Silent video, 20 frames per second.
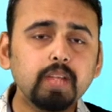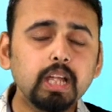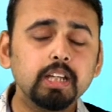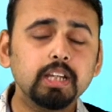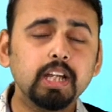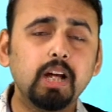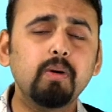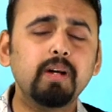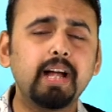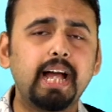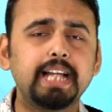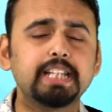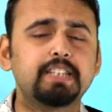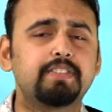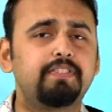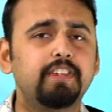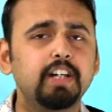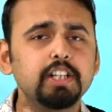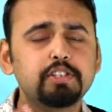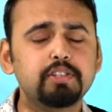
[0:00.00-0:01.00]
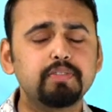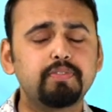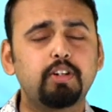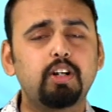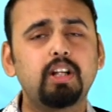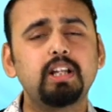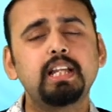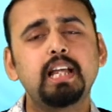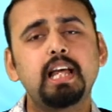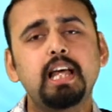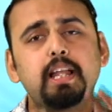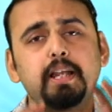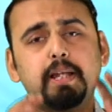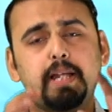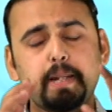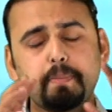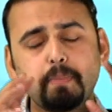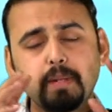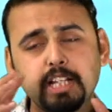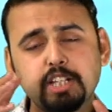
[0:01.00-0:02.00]
Now, guys, first of all,
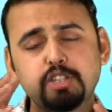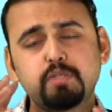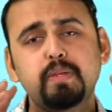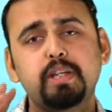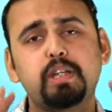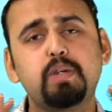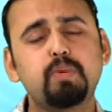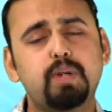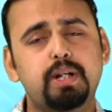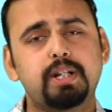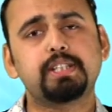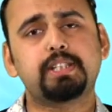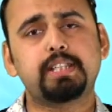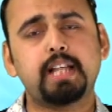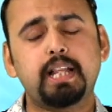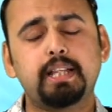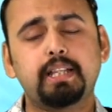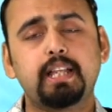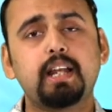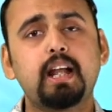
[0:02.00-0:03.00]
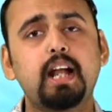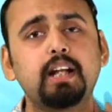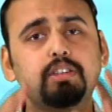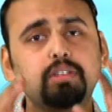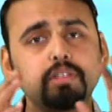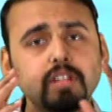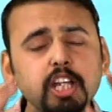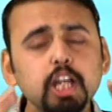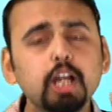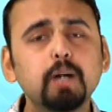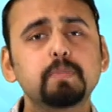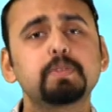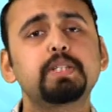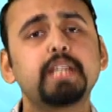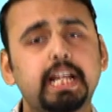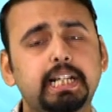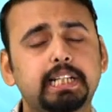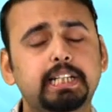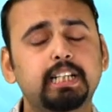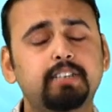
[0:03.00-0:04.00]
let me just make you understand. There are three
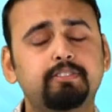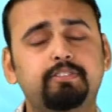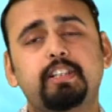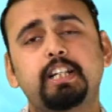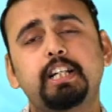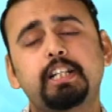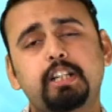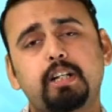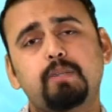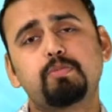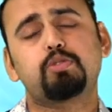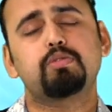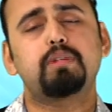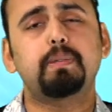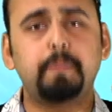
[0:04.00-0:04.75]
objectives when it comes to a